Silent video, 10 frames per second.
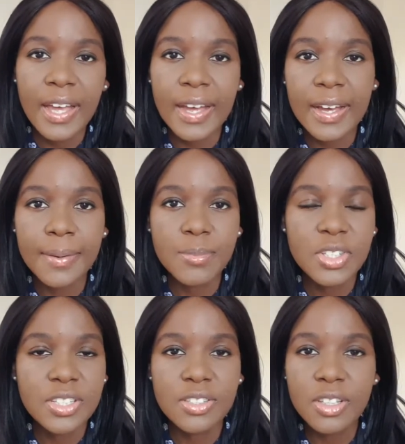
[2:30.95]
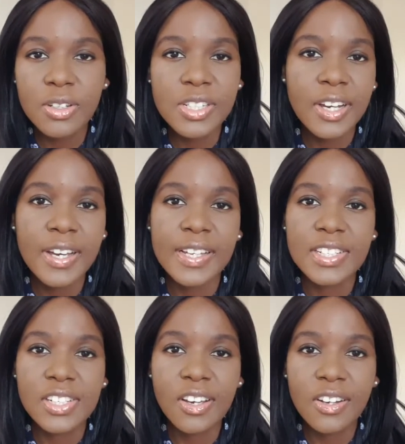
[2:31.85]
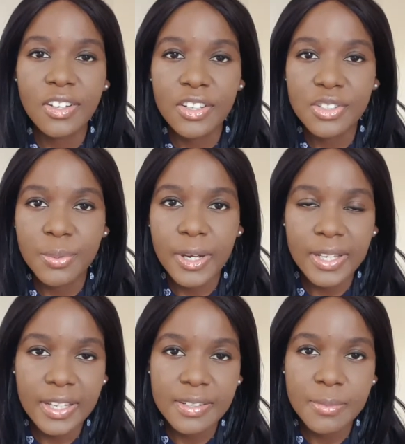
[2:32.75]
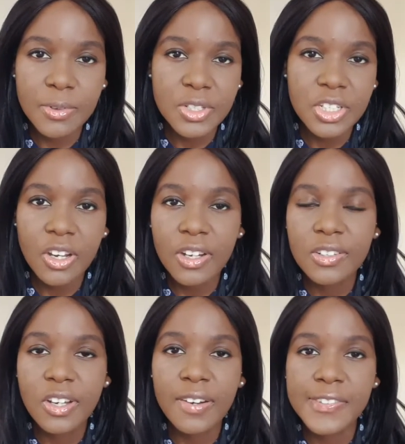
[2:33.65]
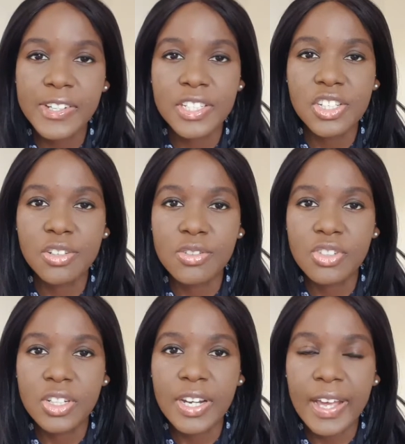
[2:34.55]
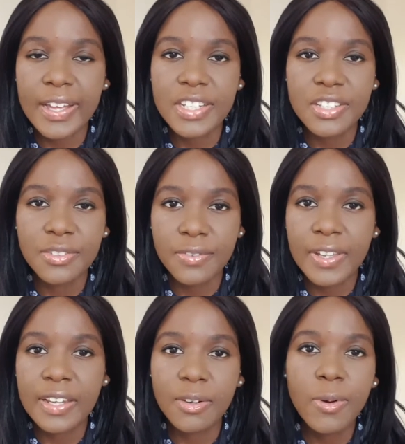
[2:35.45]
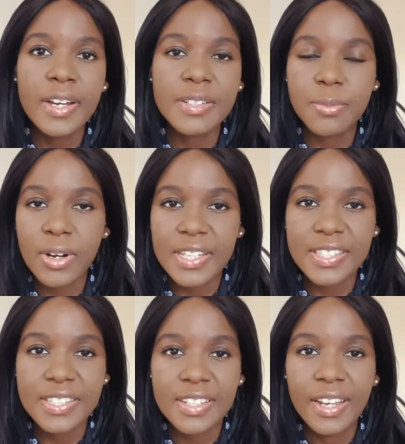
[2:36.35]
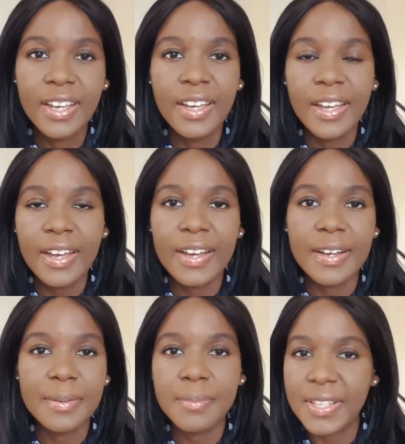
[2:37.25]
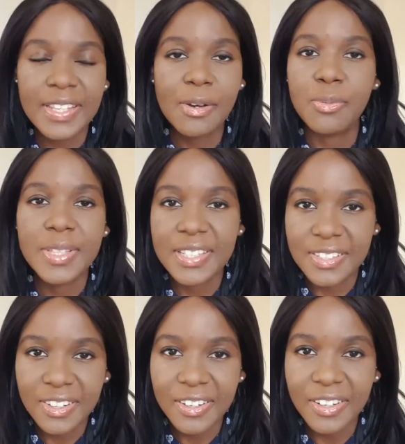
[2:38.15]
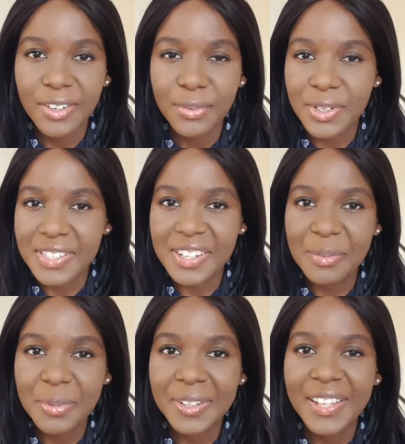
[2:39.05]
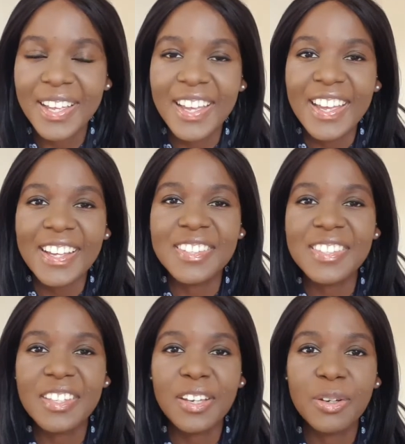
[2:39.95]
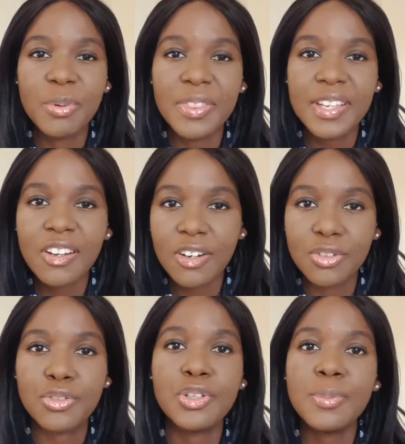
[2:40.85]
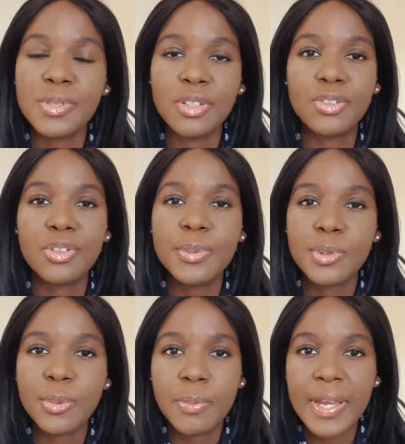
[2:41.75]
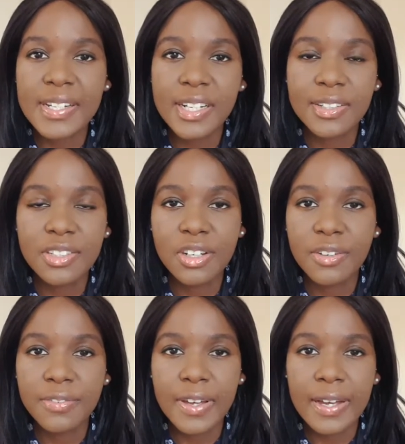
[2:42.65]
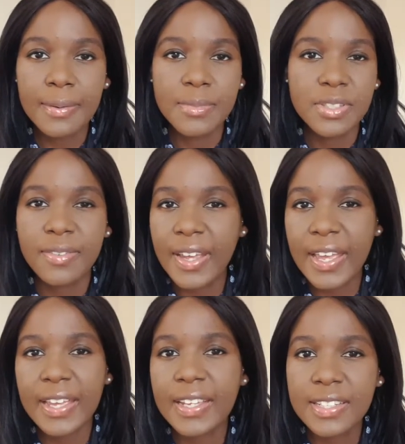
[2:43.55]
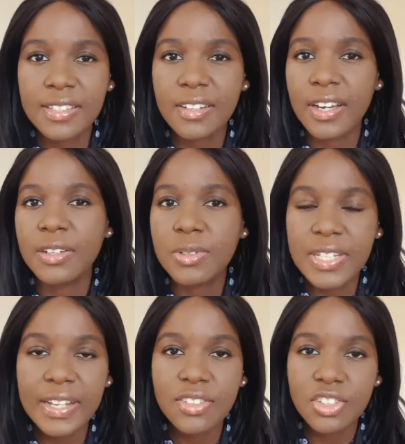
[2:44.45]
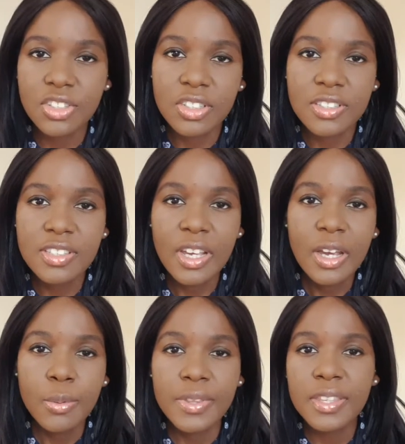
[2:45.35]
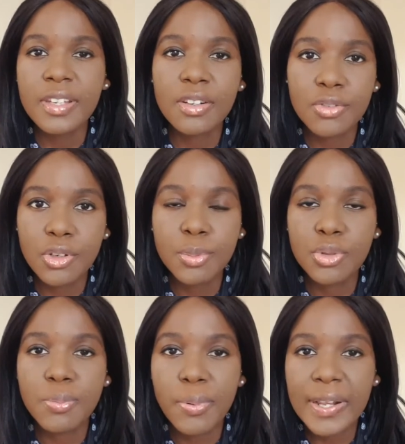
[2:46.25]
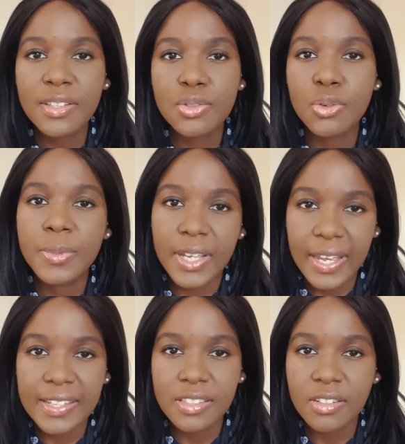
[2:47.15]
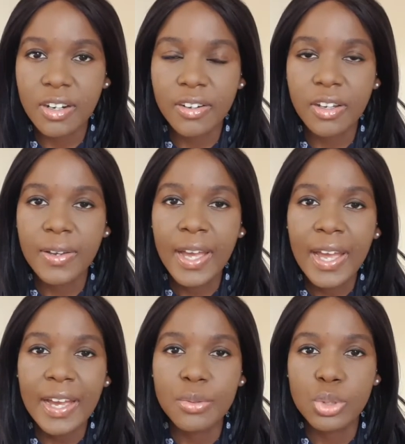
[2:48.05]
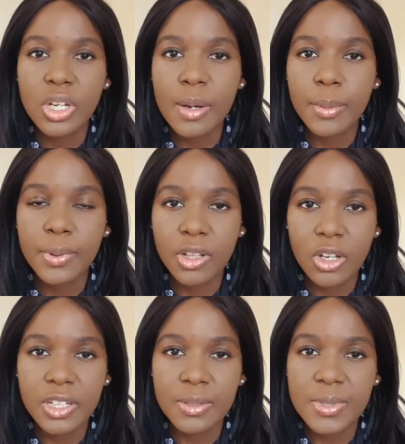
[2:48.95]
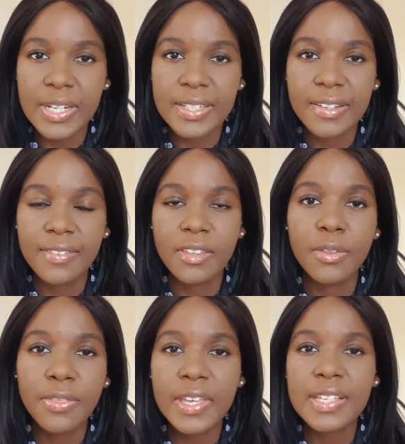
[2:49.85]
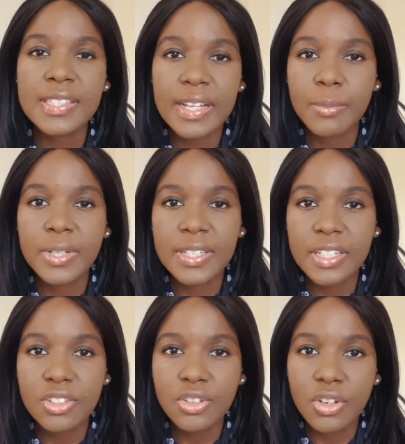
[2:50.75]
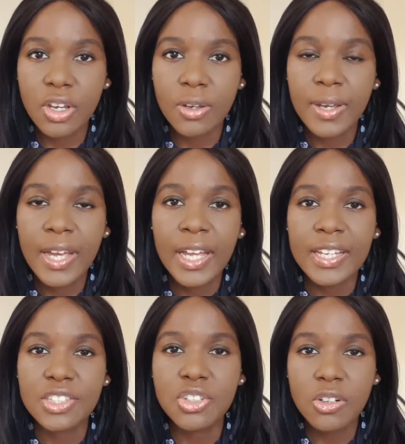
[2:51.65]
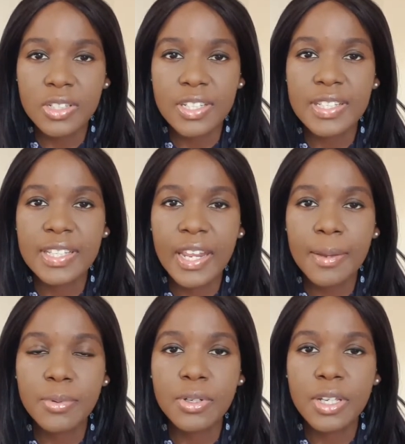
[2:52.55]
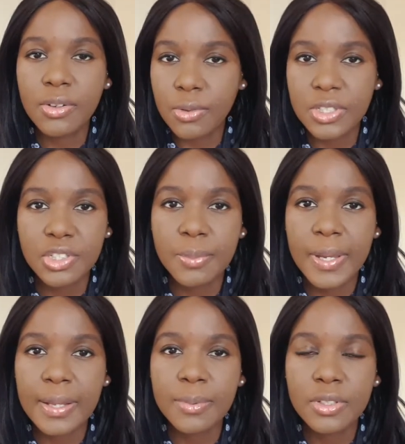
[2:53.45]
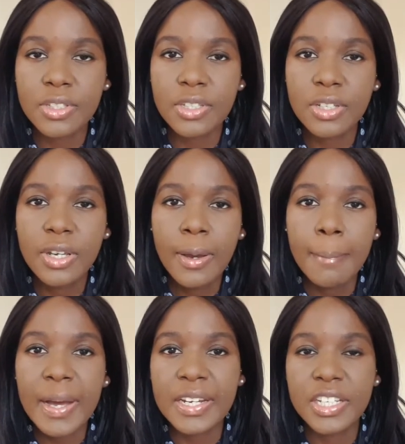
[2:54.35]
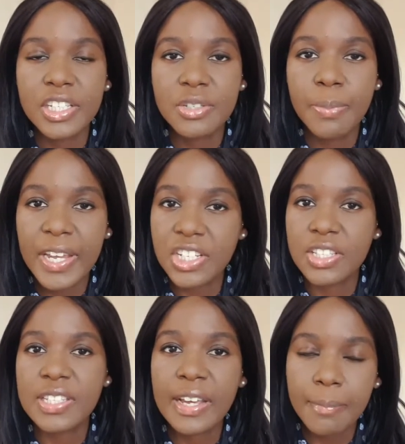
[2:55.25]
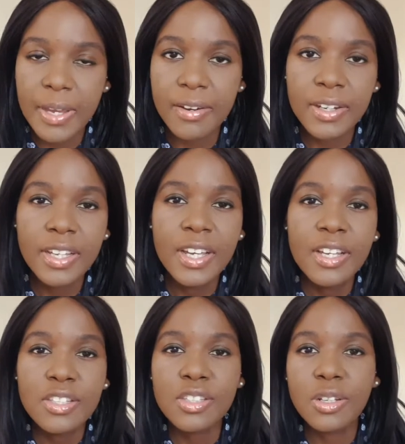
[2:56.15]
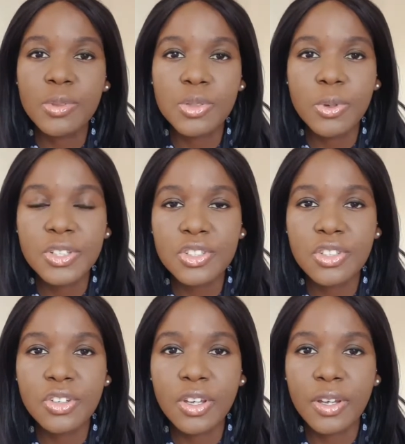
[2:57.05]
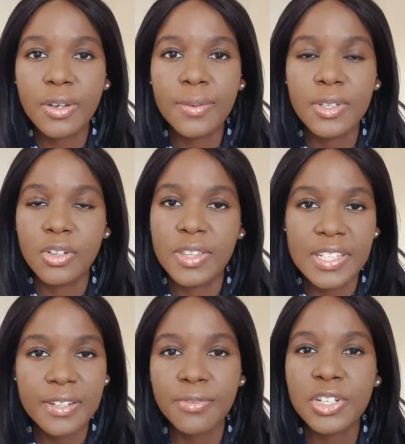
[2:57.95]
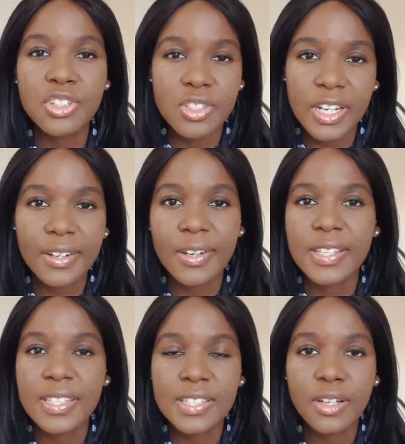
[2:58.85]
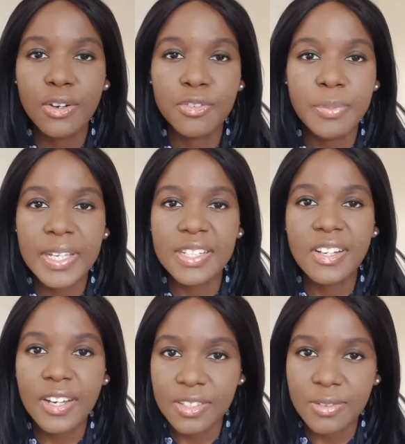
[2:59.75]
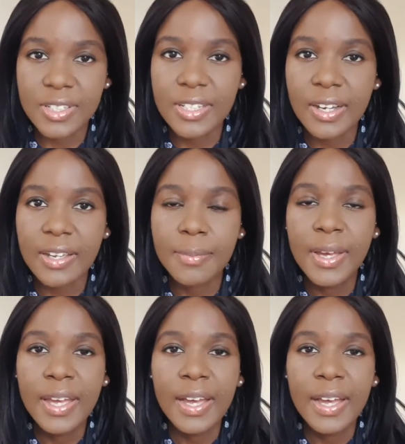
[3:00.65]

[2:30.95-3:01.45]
Um, she's so tired she can't go to work anymore. She can't look after her children and she's feeling quite depressed. Um, and that will be the scenario, for example. And so within our group, so groups would be made out of um, sort of eight, nine or 10 students. Within that group would brainstorm the case scenario and would come up with learning objectives. So things that we'd need to know as doctors in, able, in order to be able to manage patients like Mary. So we'd want to know, you know, the differential diagnosis of being tired all the time.